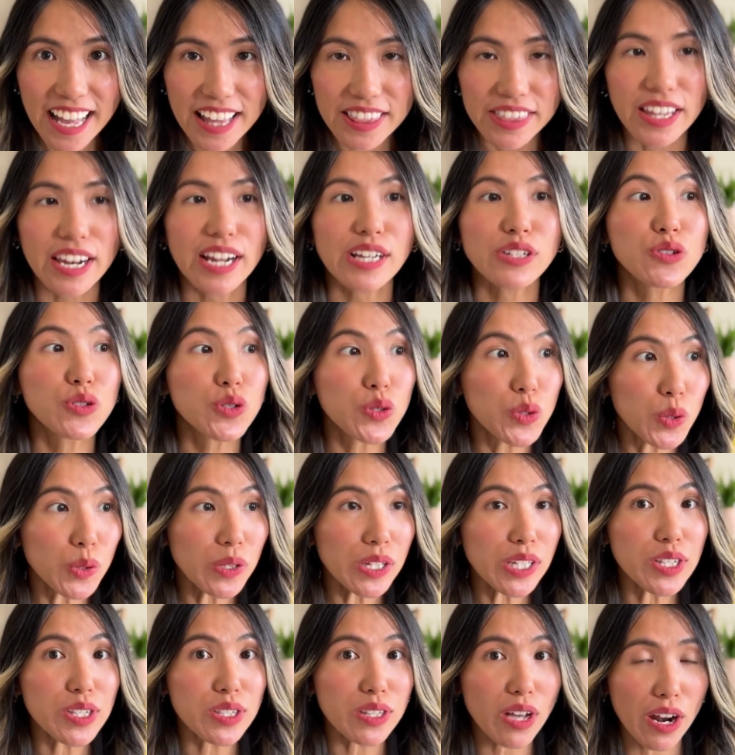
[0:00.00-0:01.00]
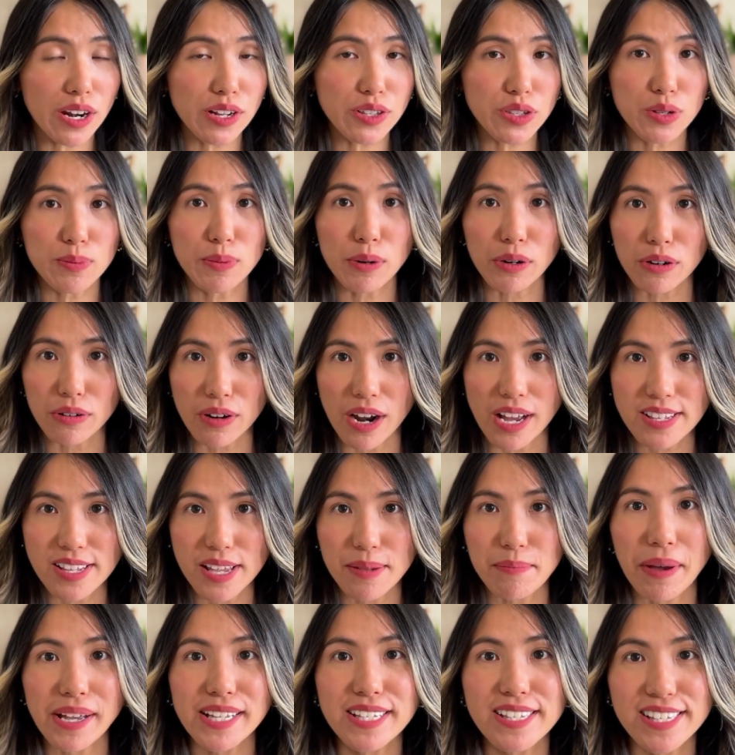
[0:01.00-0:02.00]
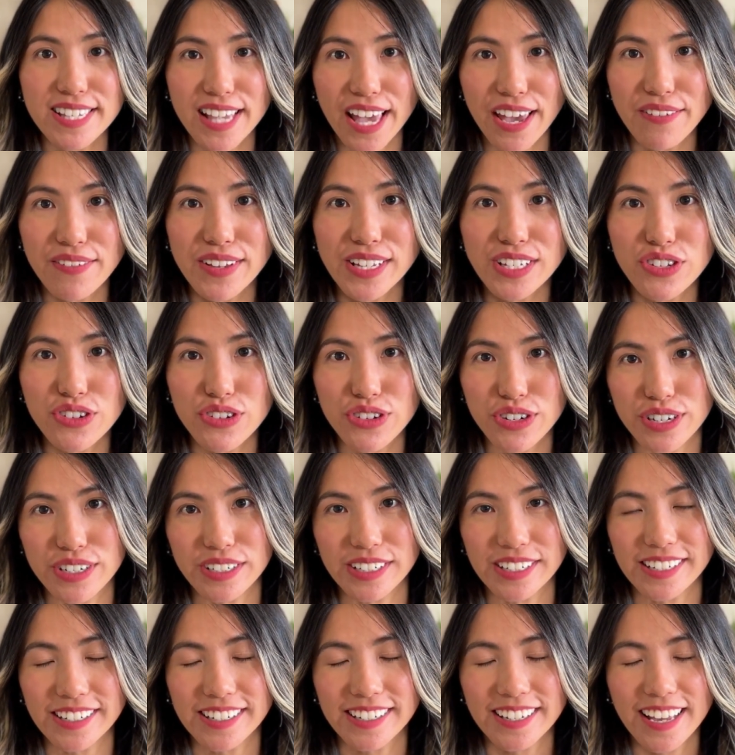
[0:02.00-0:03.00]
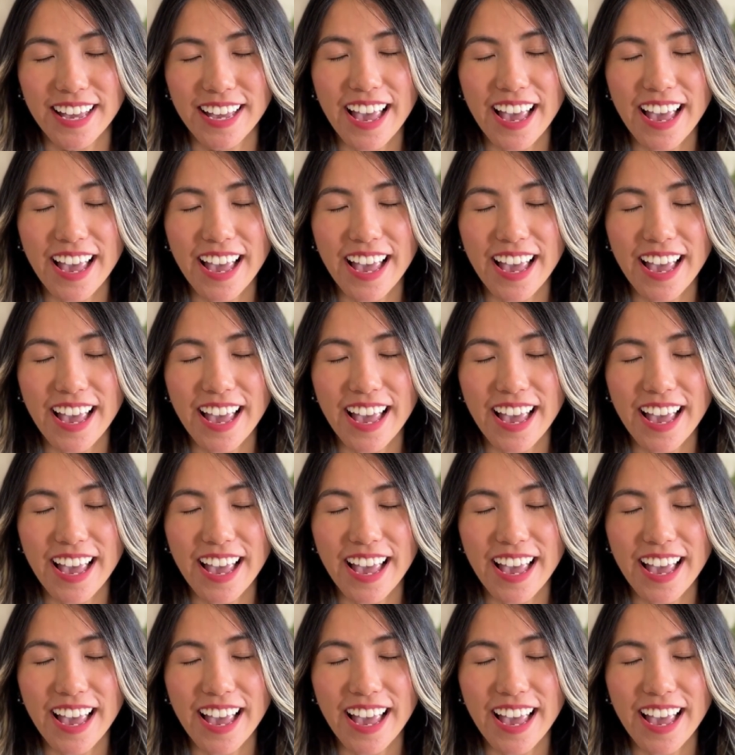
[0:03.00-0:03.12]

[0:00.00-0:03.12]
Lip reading: that I truly started to progress in my savings journey.